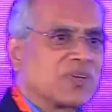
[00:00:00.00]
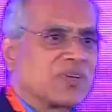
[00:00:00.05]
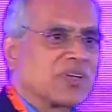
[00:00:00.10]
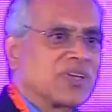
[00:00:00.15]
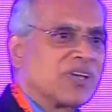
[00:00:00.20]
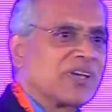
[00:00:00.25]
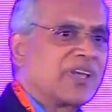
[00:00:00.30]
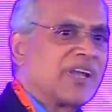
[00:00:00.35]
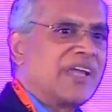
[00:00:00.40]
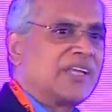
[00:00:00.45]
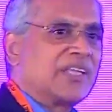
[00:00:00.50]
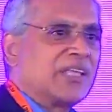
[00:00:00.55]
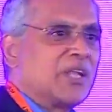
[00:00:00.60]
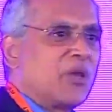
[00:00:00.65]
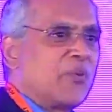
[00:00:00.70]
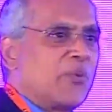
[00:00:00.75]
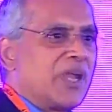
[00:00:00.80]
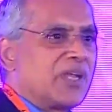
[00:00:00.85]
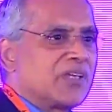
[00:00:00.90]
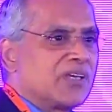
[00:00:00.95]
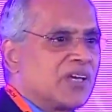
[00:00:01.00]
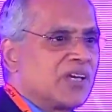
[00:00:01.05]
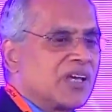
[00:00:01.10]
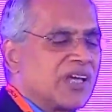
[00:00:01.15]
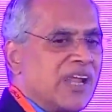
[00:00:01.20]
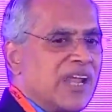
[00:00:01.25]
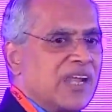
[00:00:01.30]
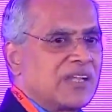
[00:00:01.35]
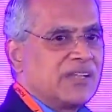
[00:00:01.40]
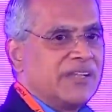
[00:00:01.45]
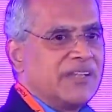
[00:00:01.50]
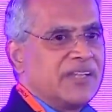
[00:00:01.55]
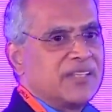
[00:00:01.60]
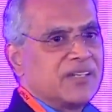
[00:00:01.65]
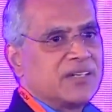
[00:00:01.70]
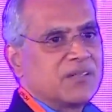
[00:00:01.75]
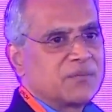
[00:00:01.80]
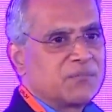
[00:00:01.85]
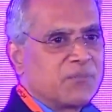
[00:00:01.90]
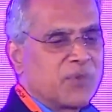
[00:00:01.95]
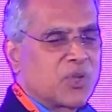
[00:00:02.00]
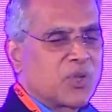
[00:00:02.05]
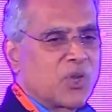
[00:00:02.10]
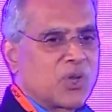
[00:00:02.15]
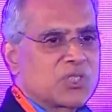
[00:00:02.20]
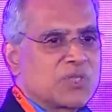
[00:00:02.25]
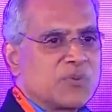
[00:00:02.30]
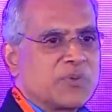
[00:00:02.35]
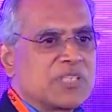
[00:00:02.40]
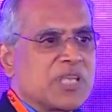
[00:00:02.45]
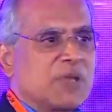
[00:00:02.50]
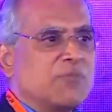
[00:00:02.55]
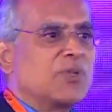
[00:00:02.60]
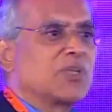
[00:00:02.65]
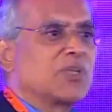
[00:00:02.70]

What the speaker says: great innovator, great leader, because he was able to